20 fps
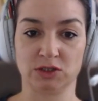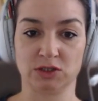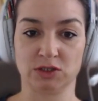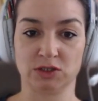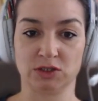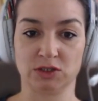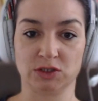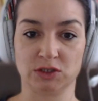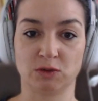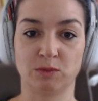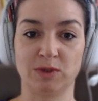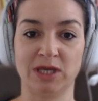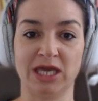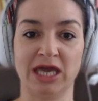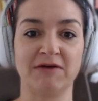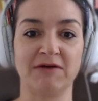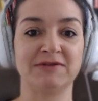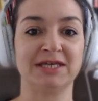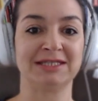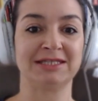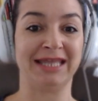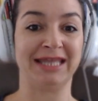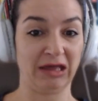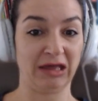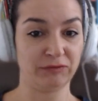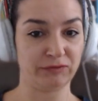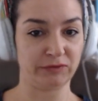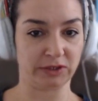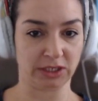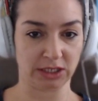So we have the
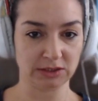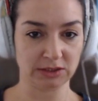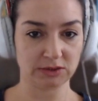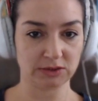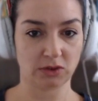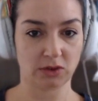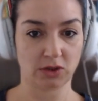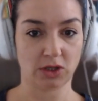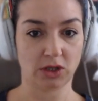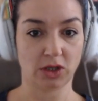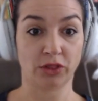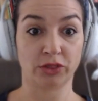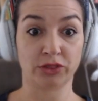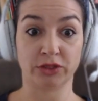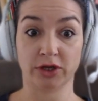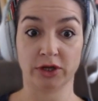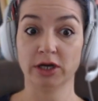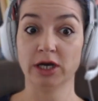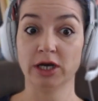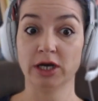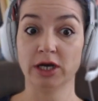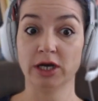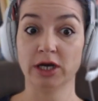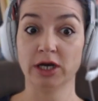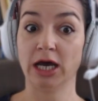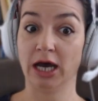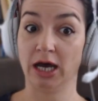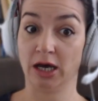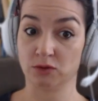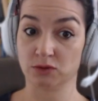definite, the
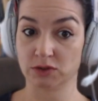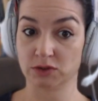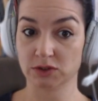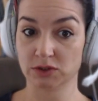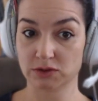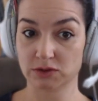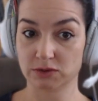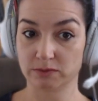houses,